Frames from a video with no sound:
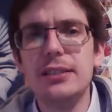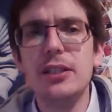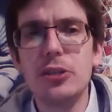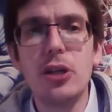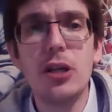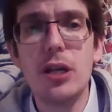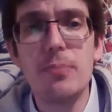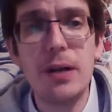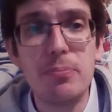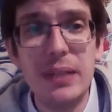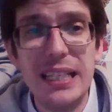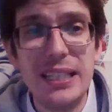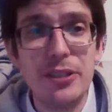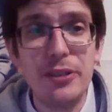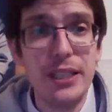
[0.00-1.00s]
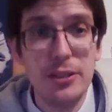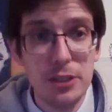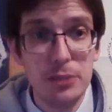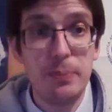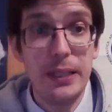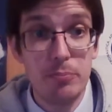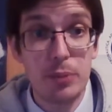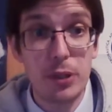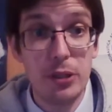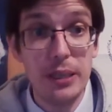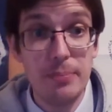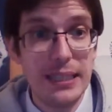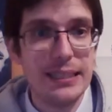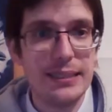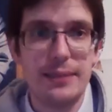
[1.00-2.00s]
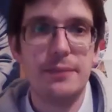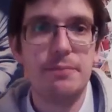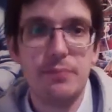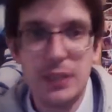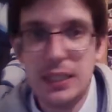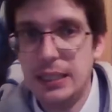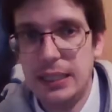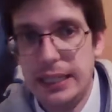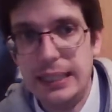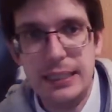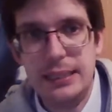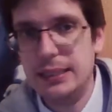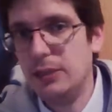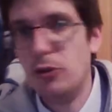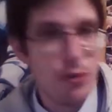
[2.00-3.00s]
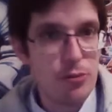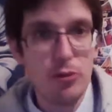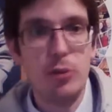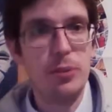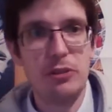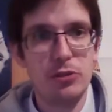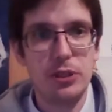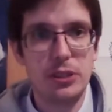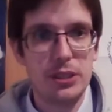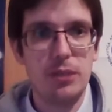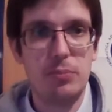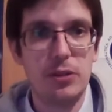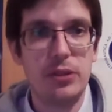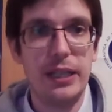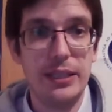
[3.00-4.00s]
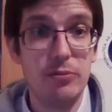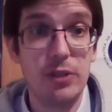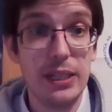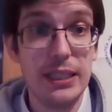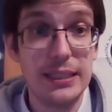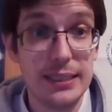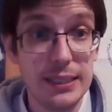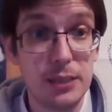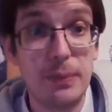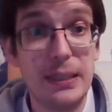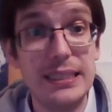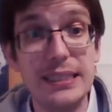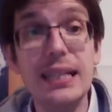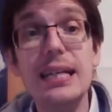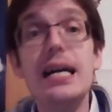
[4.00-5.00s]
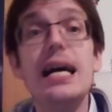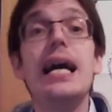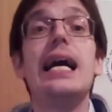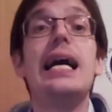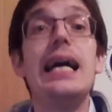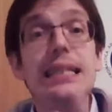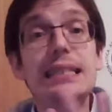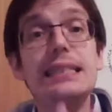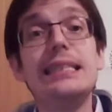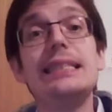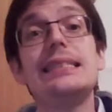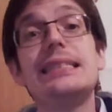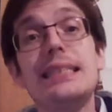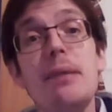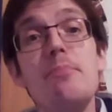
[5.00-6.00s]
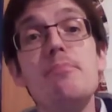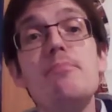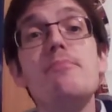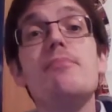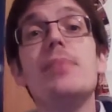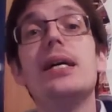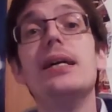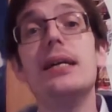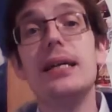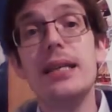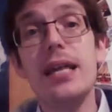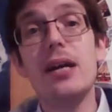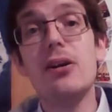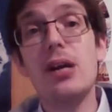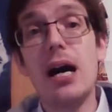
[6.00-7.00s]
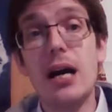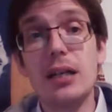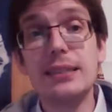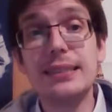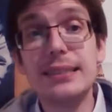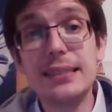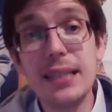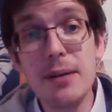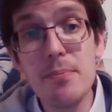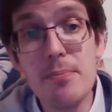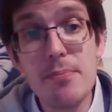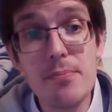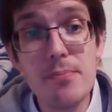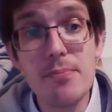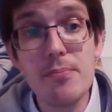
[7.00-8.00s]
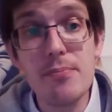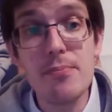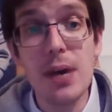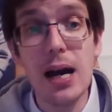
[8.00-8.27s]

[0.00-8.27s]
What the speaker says: talk about military use being prohibited in Earth orbit, for example, or anywhere else in space. As I said, there are some